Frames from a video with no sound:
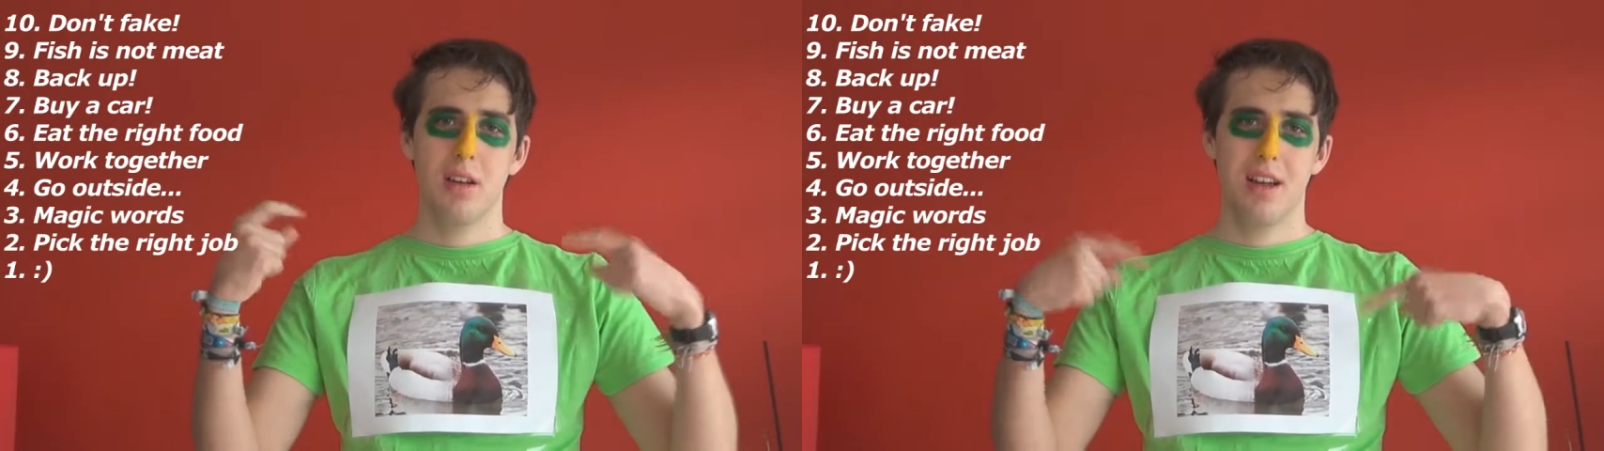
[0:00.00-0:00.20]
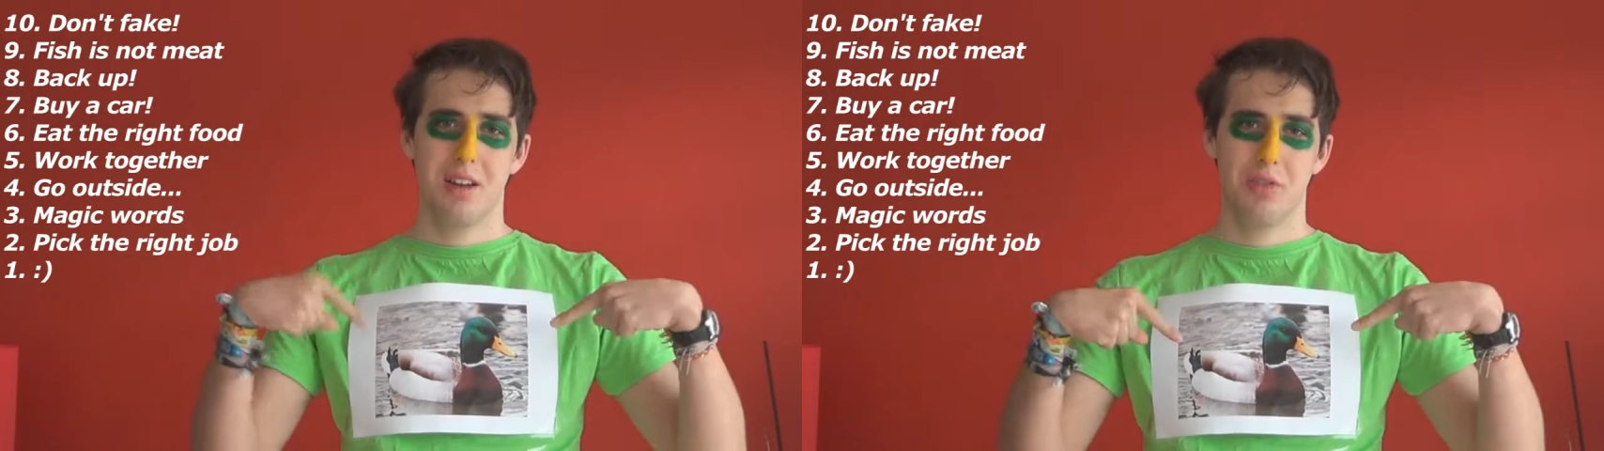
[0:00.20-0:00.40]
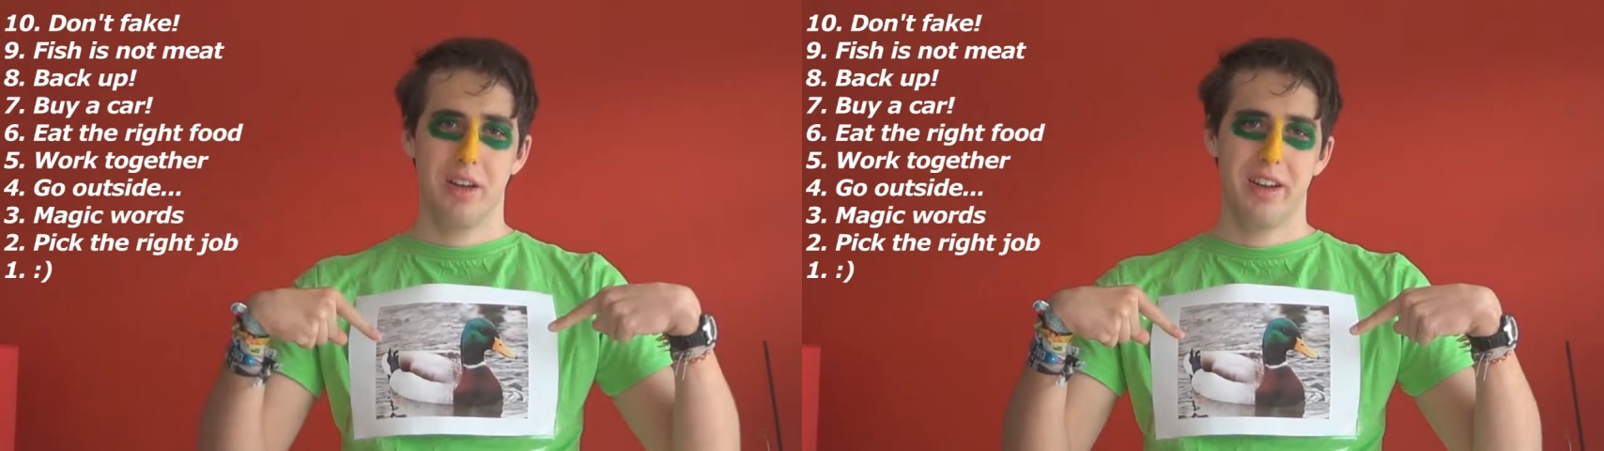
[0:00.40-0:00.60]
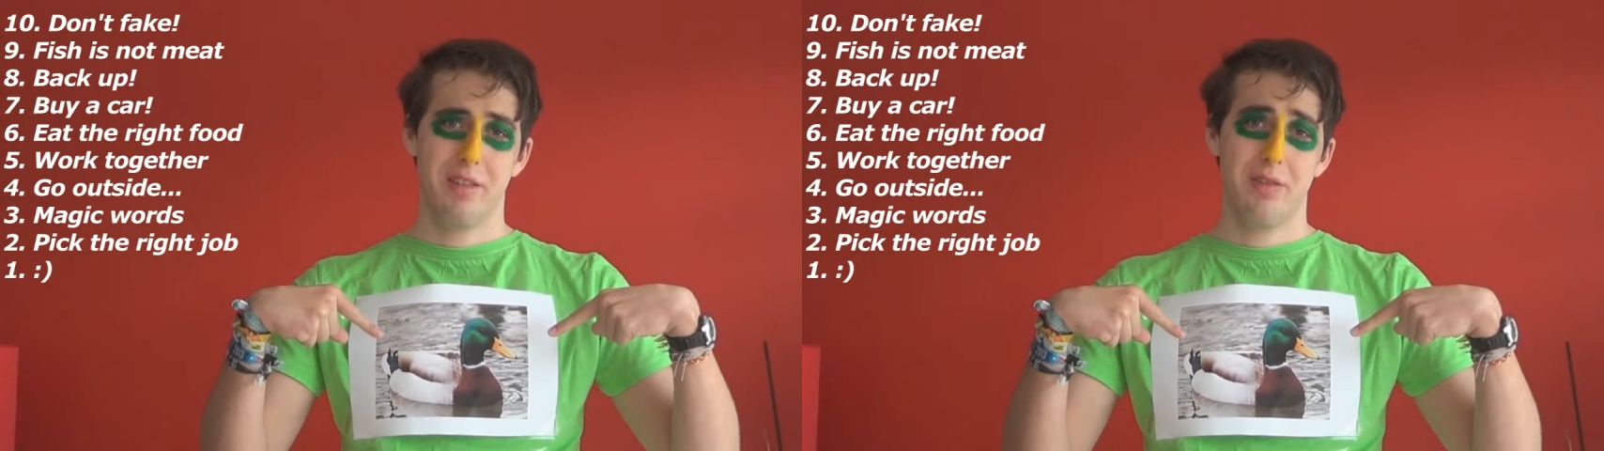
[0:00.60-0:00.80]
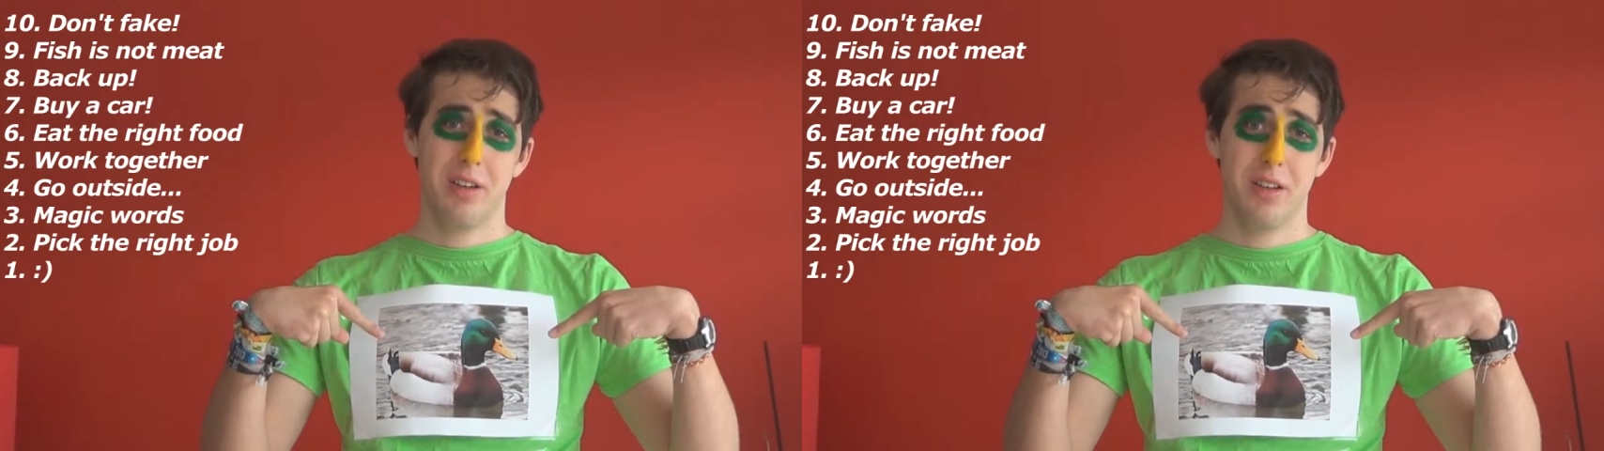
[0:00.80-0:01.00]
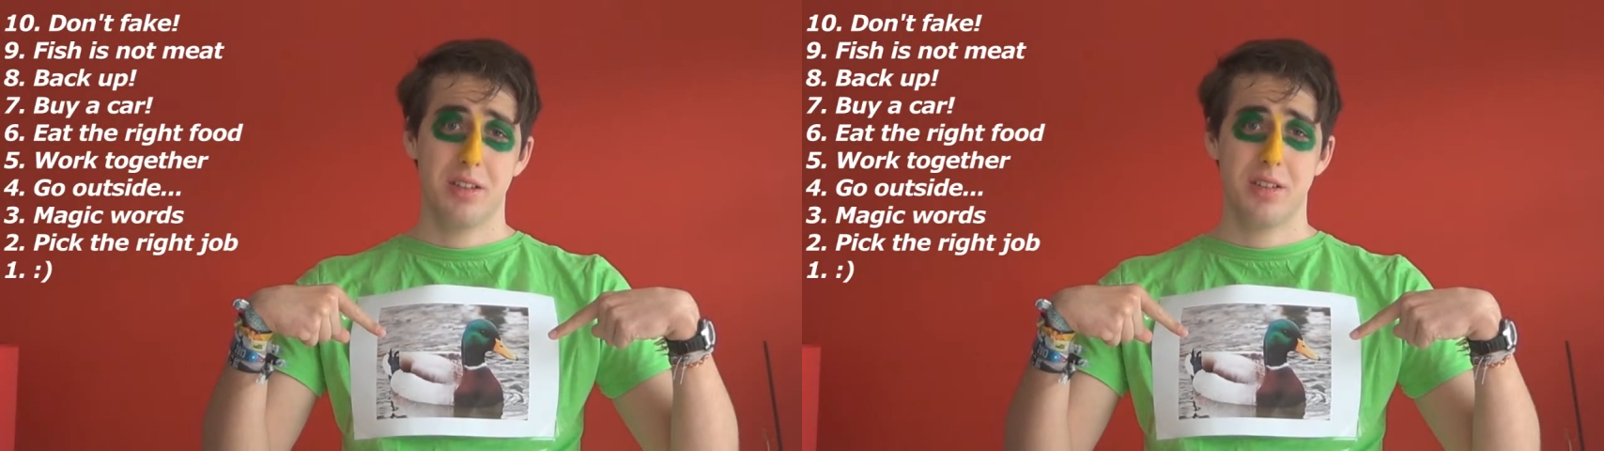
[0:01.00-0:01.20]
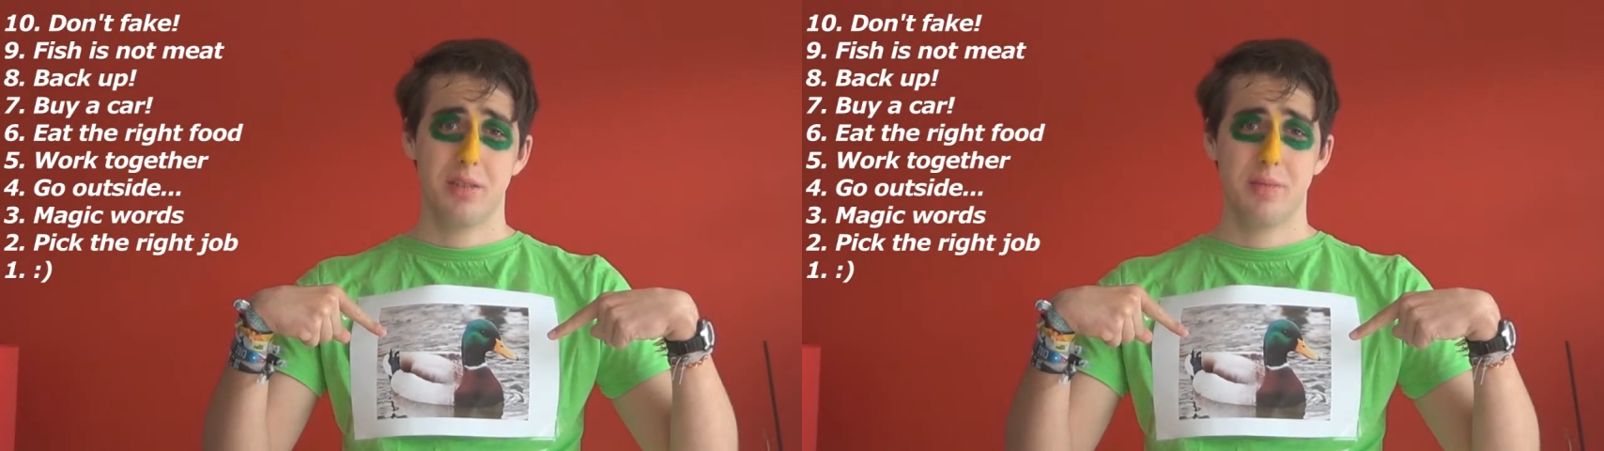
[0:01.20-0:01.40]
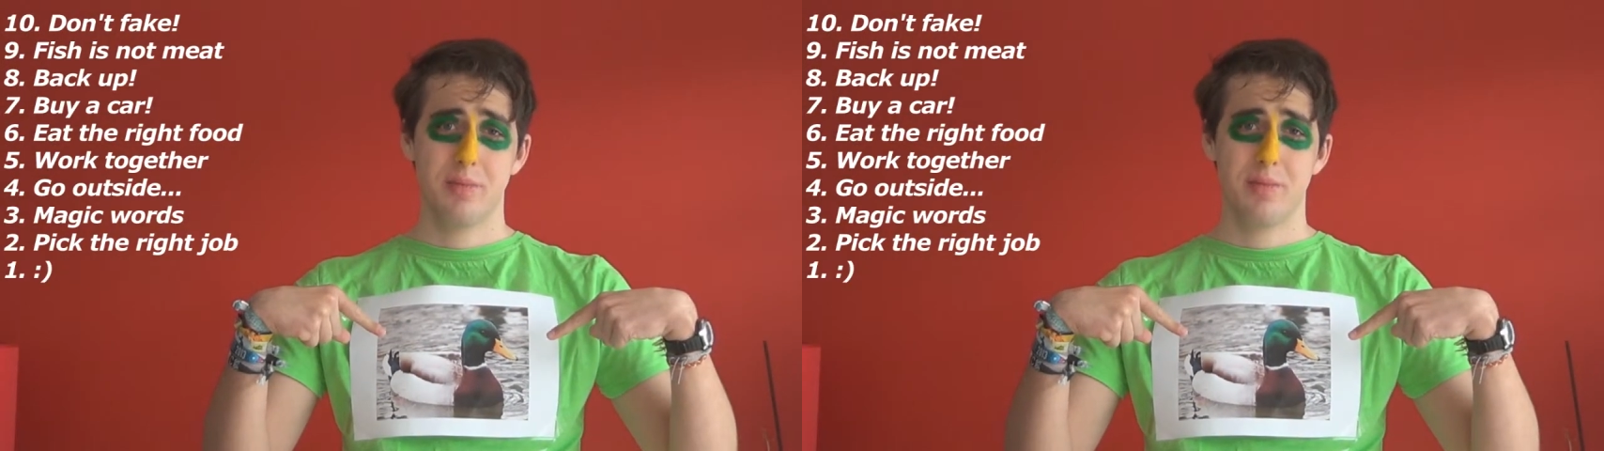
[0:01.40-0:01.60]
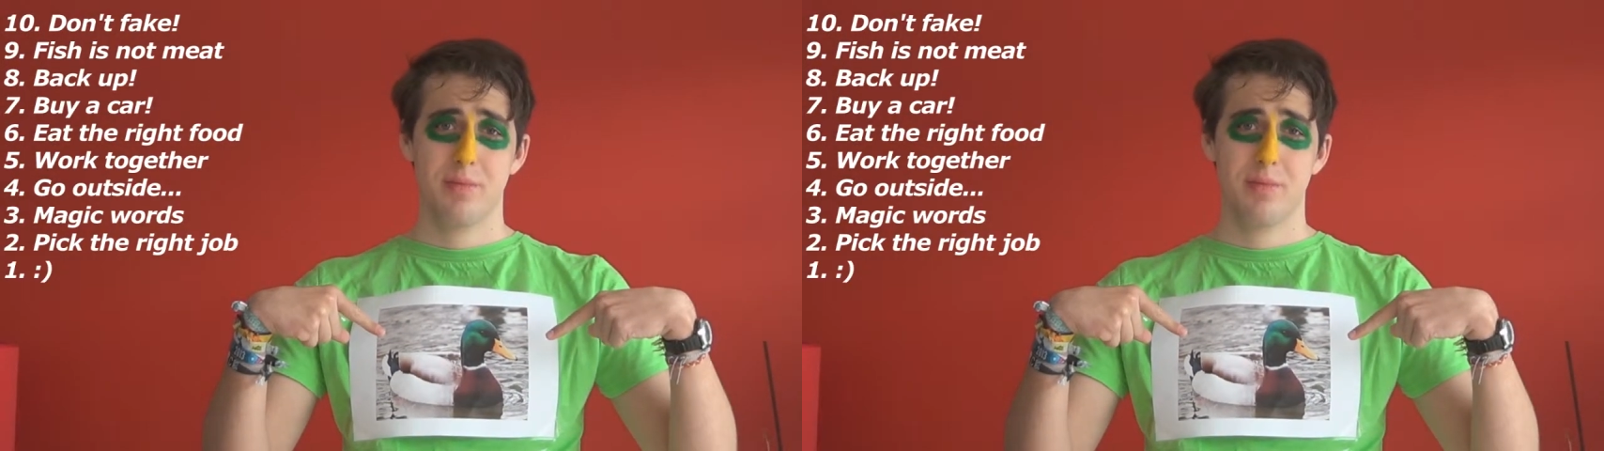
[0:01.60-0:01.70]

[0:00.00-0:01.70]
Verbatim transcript: and great advice.